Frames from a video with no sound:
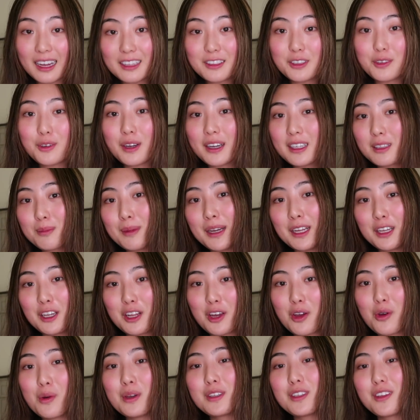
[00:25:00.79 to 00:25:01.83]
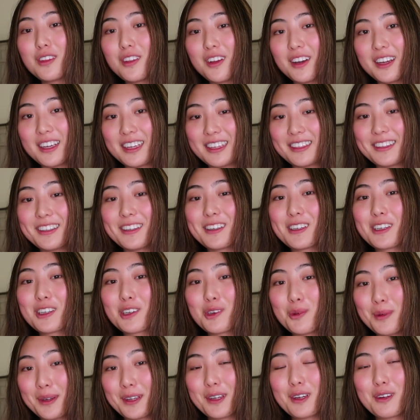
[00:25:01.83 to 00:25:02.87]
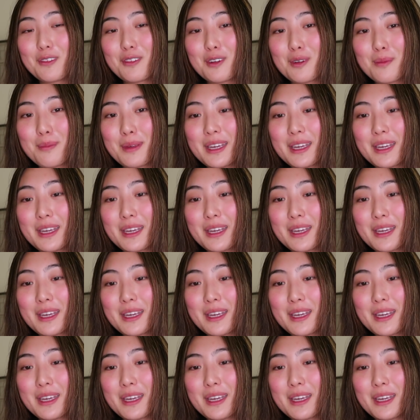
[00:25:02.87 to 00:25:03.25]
as you guys might know, it's a lot easier and quicker for